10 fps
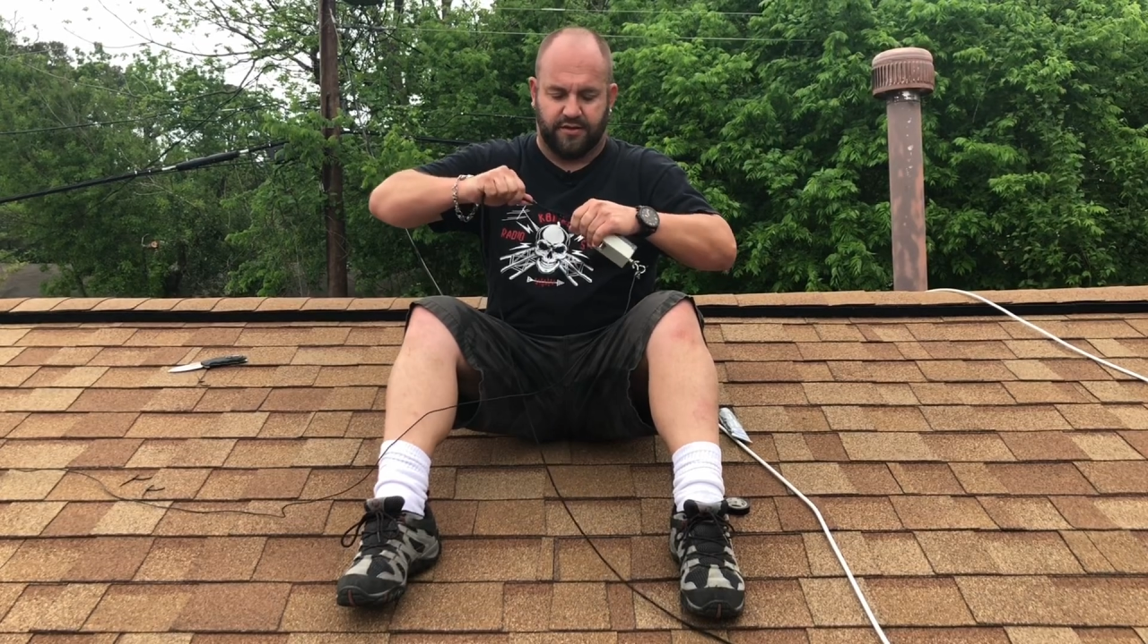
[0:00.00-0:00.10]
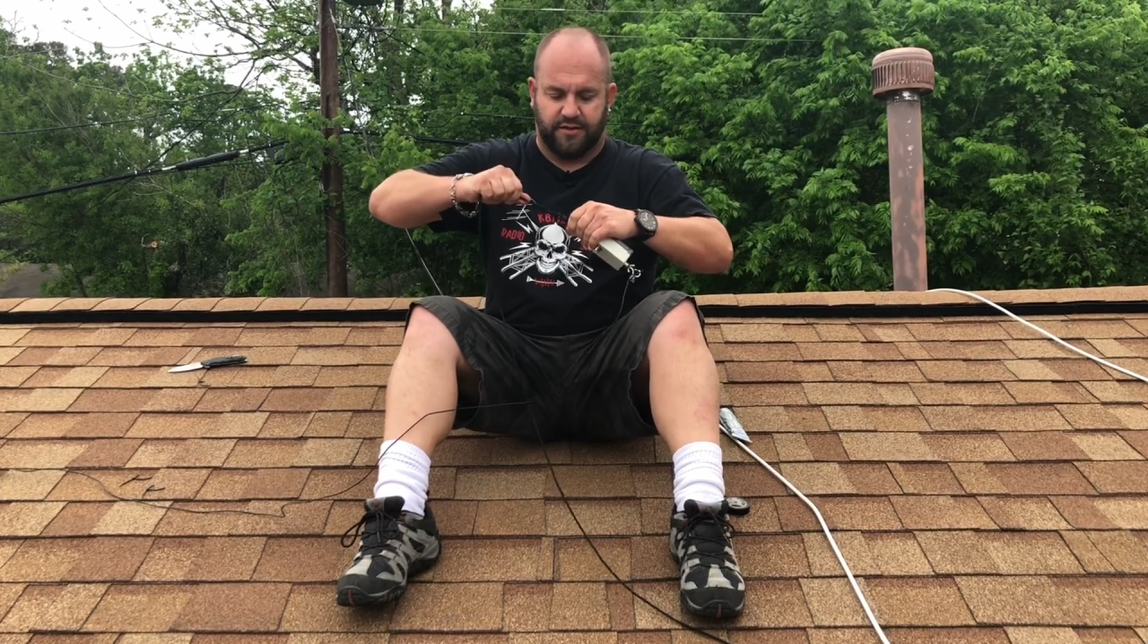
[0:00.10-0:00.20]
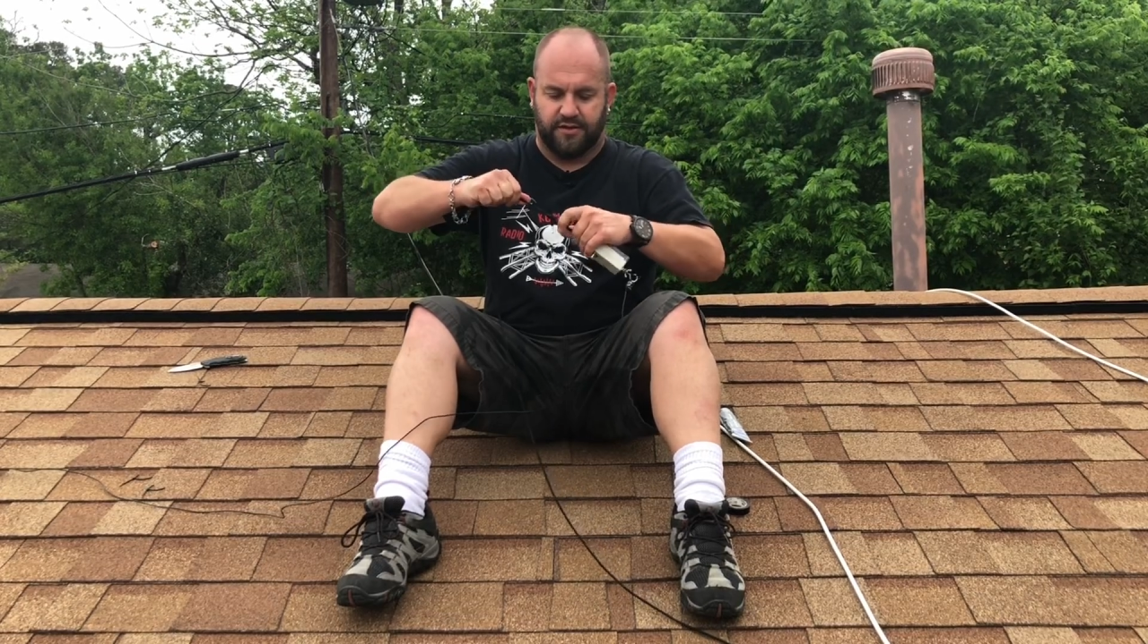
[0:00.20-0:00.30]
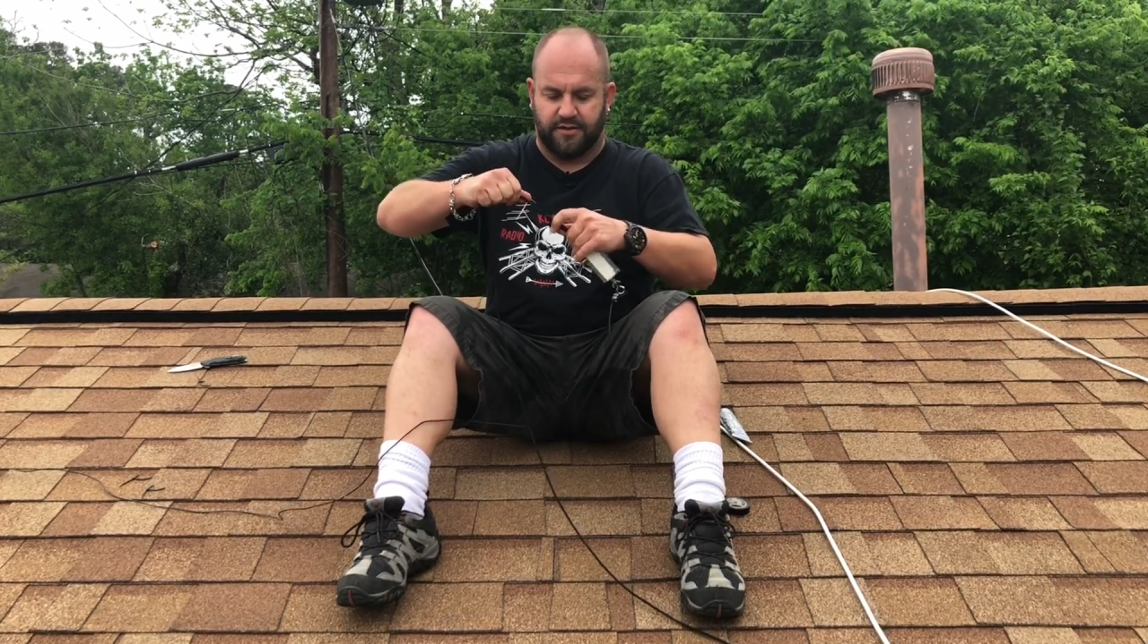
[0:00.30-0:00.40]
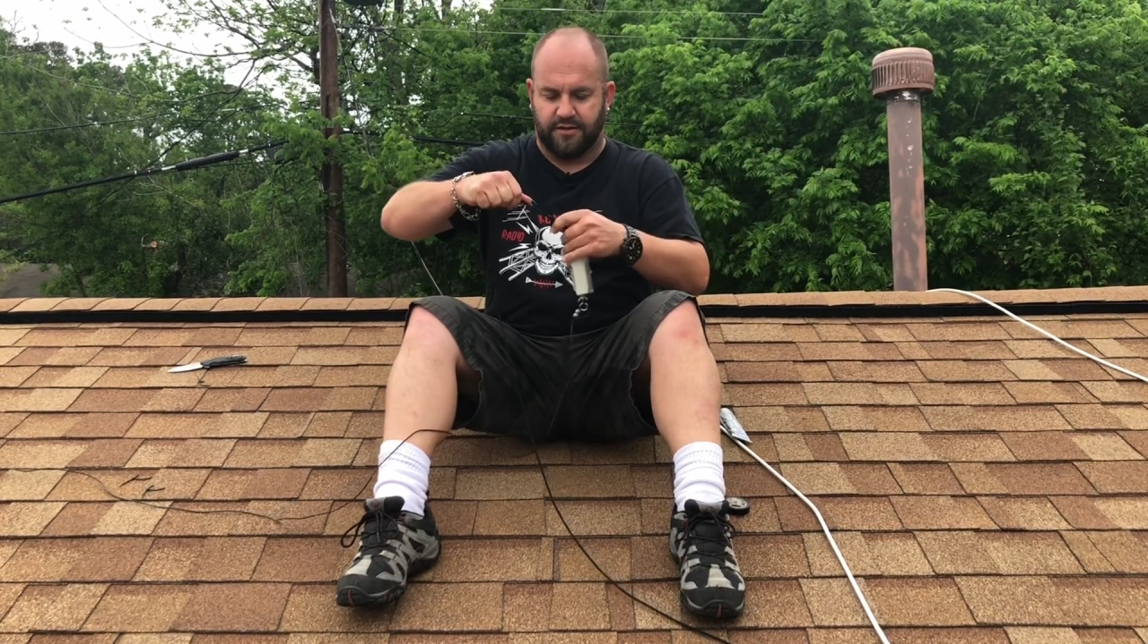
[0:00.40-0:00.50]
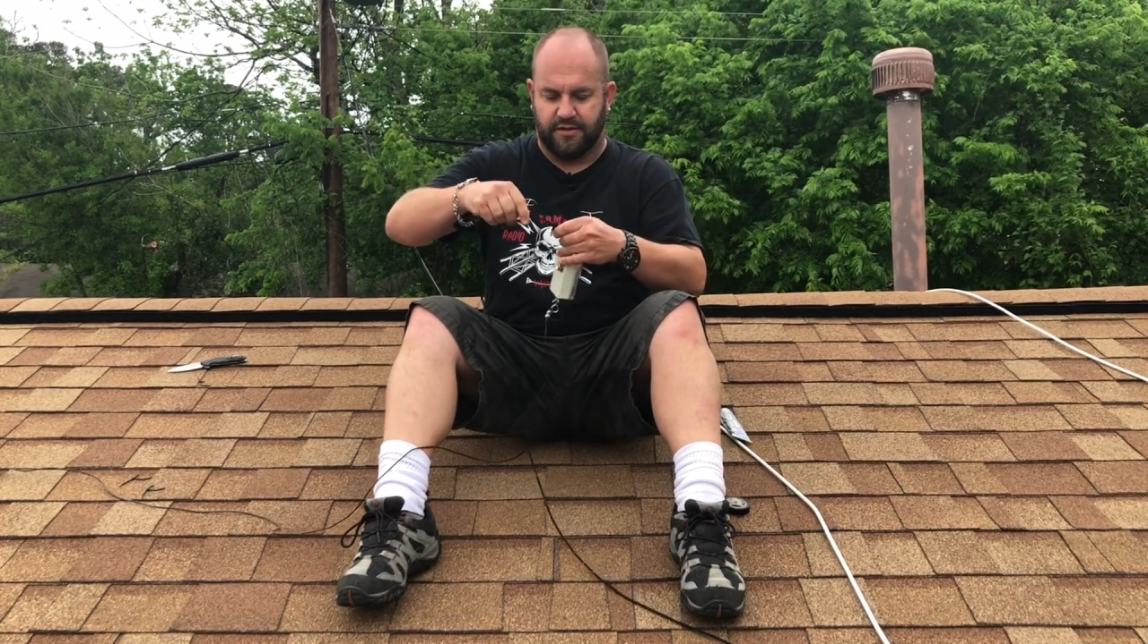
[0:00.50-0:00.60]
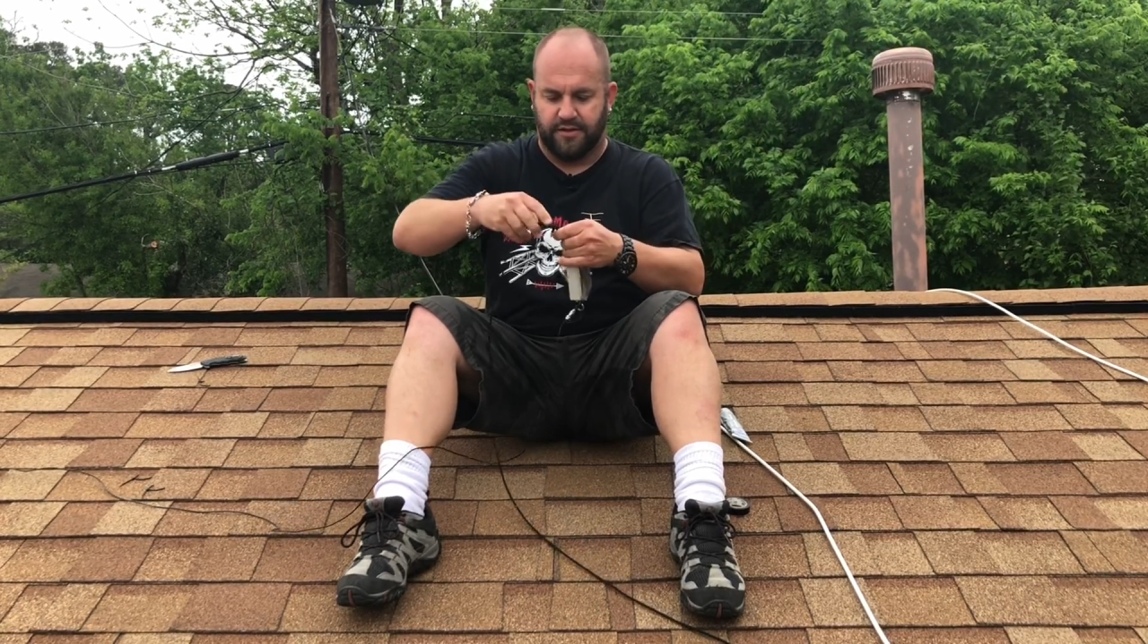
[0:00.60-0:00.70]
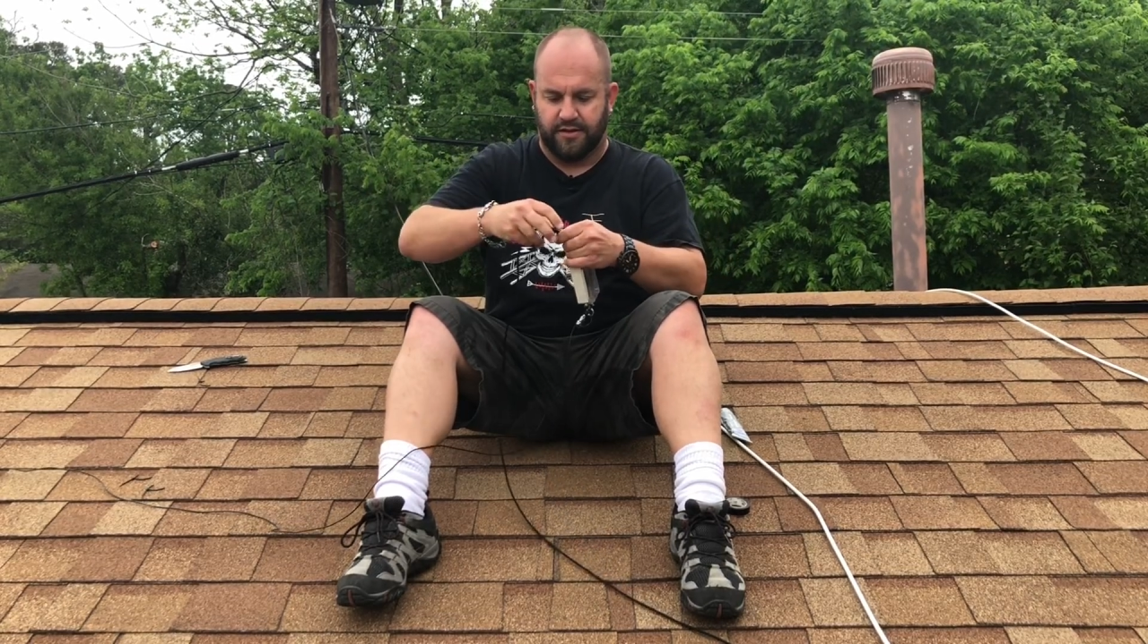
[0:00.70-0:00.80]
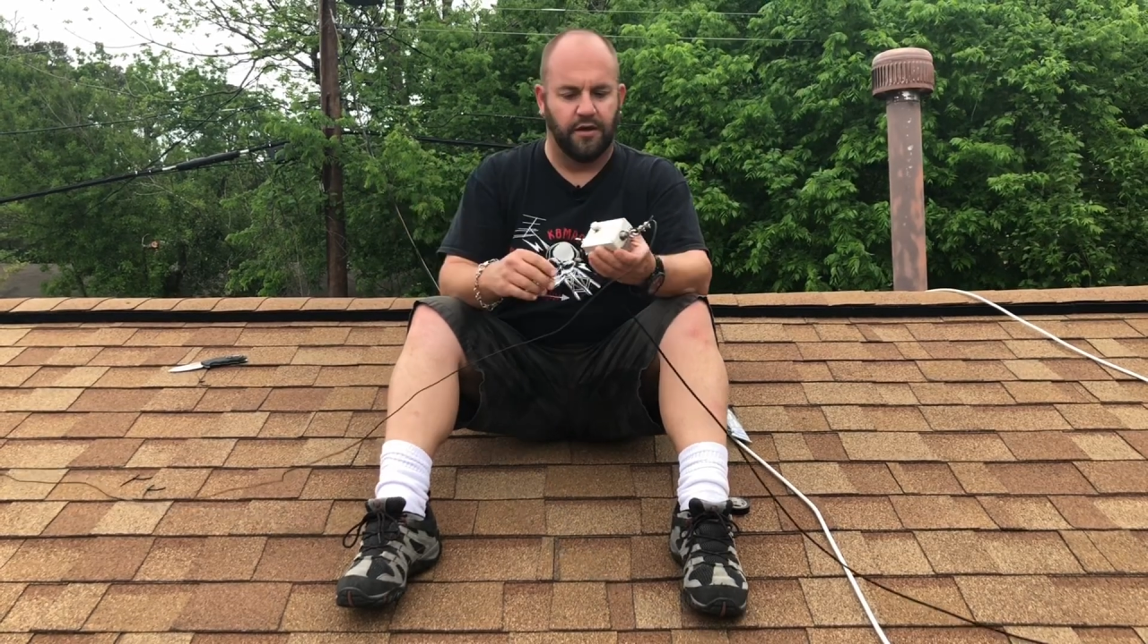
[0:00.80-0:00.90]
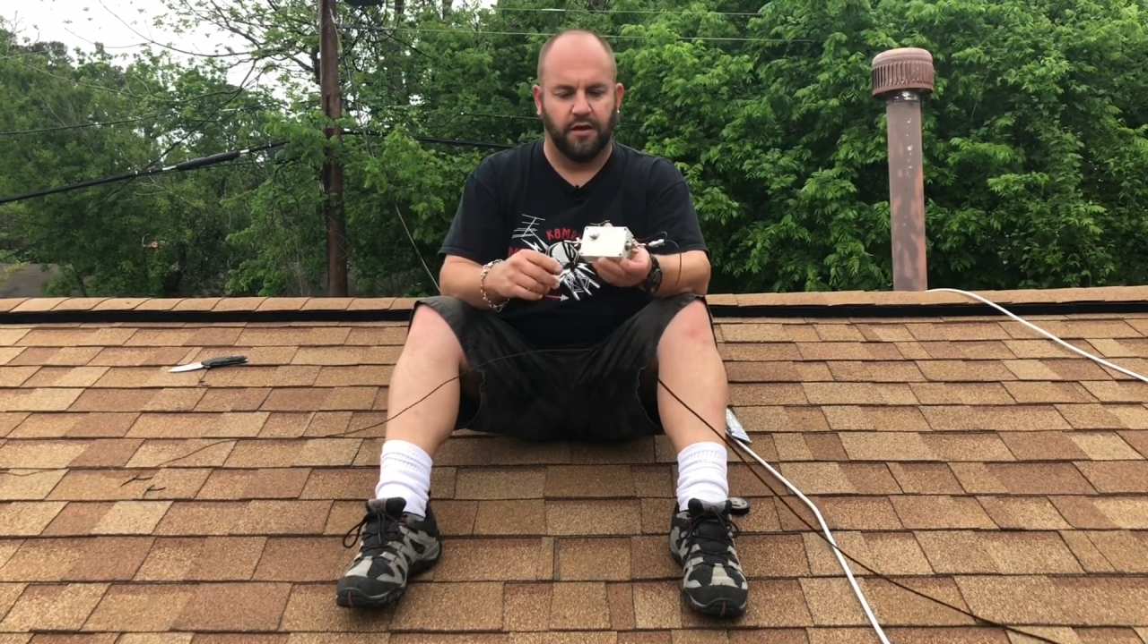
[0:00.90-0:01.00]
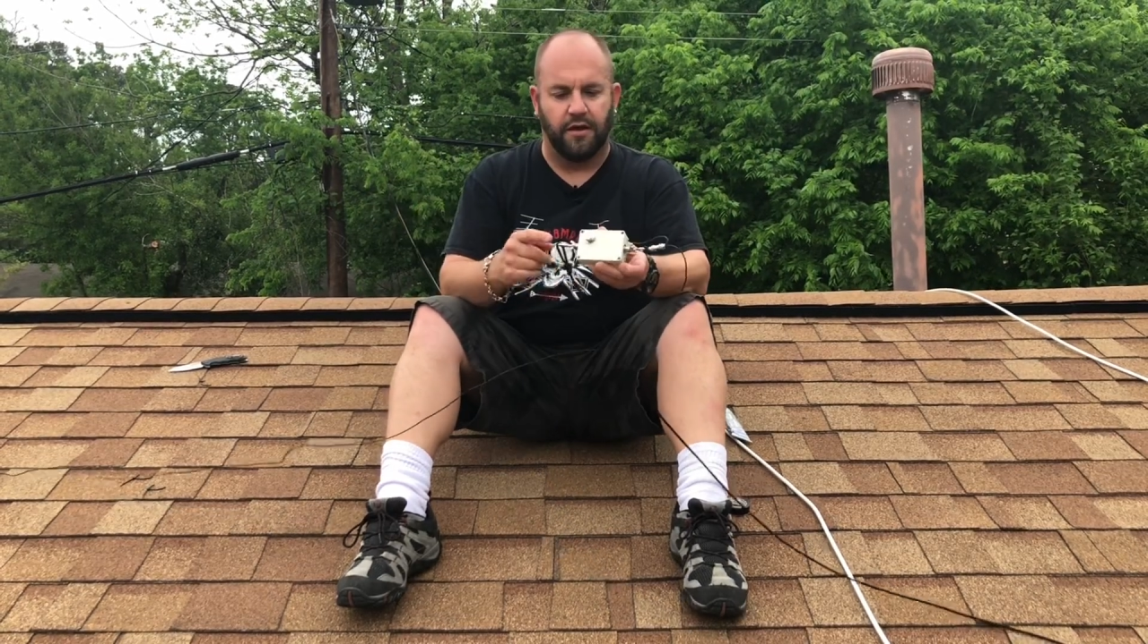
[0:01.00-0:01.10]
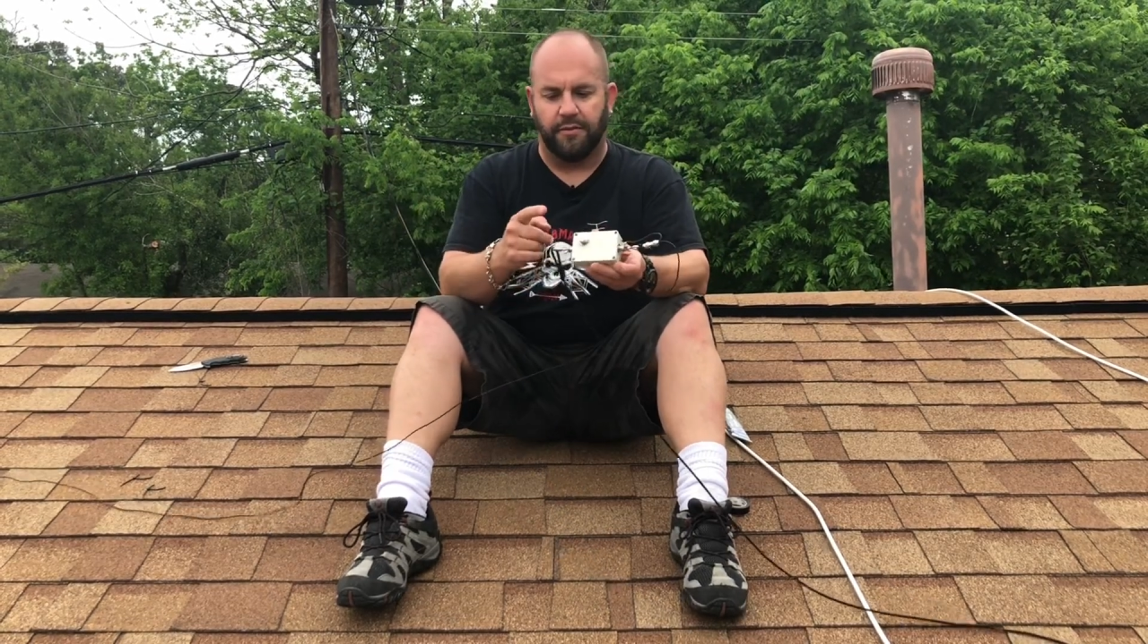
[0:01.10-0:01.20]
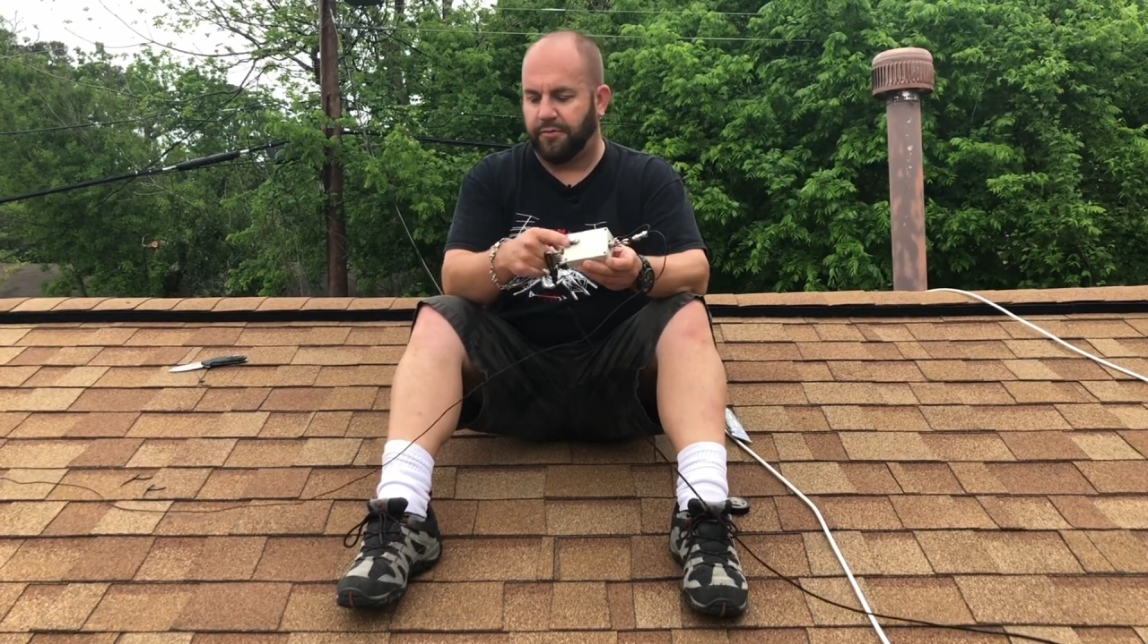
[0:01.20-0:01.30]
I'm